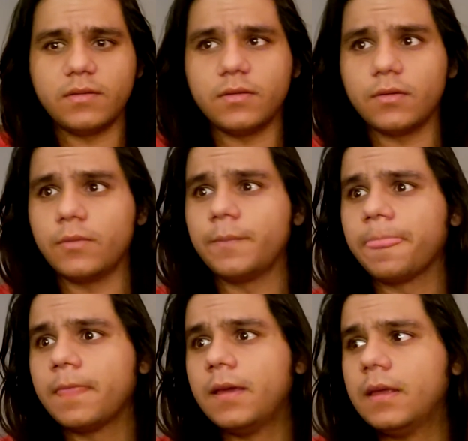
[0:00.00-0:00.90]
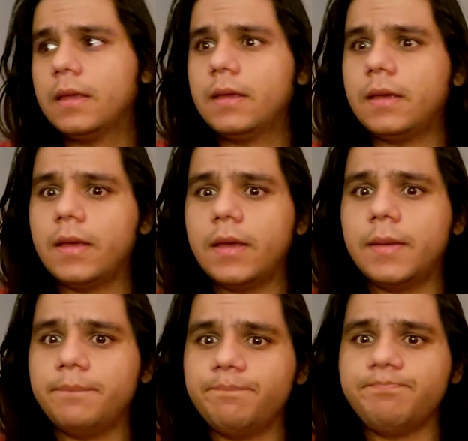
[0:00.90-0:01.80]
so
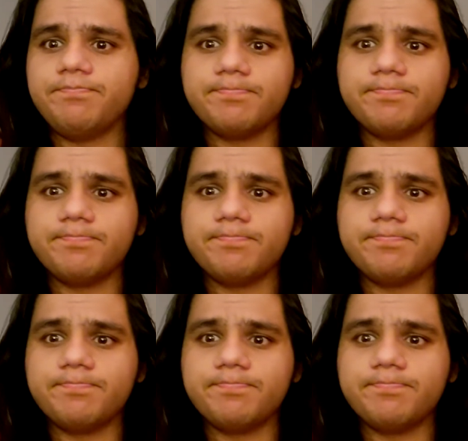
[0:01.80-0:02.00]
um,